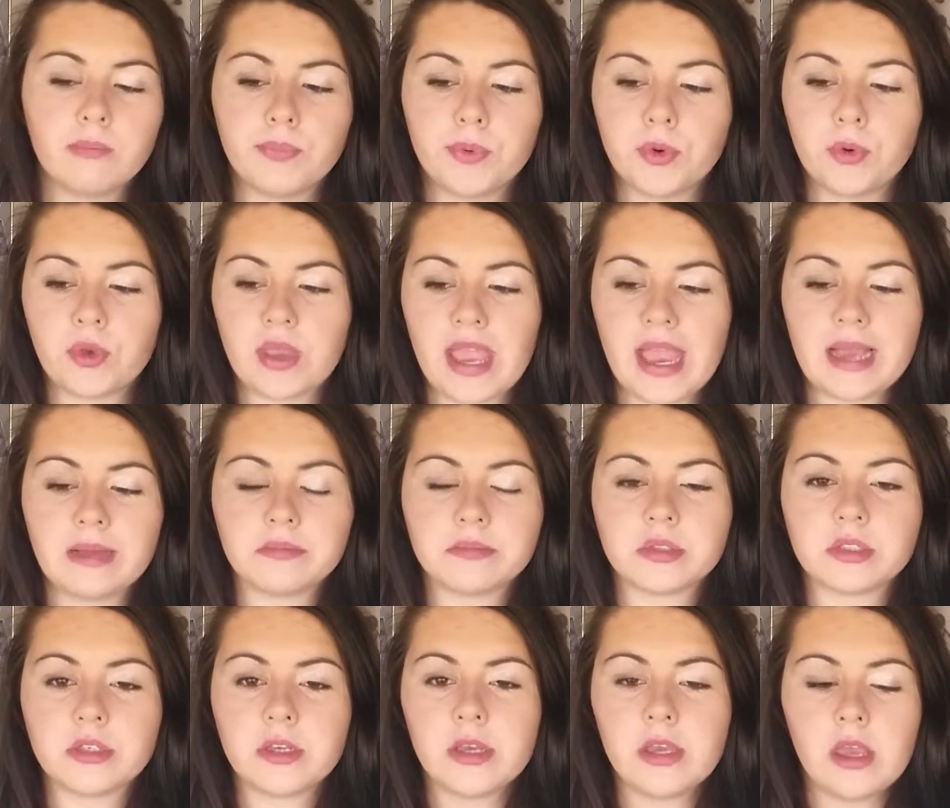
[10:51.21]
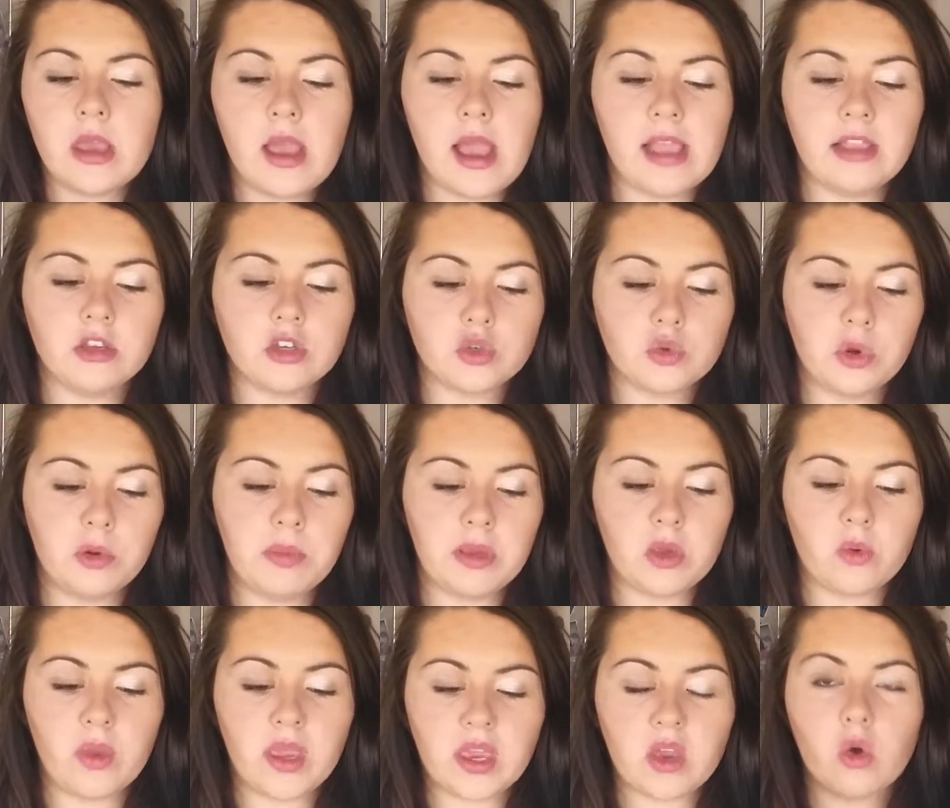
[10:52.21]
bottle caps and you just want to
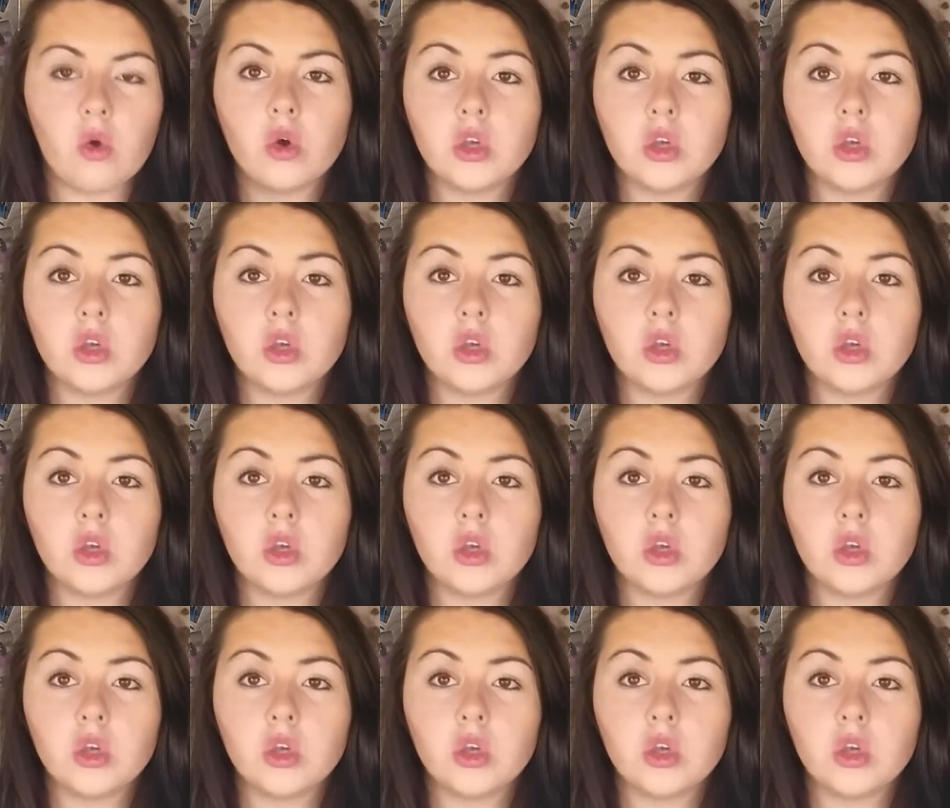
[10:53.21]
be quick.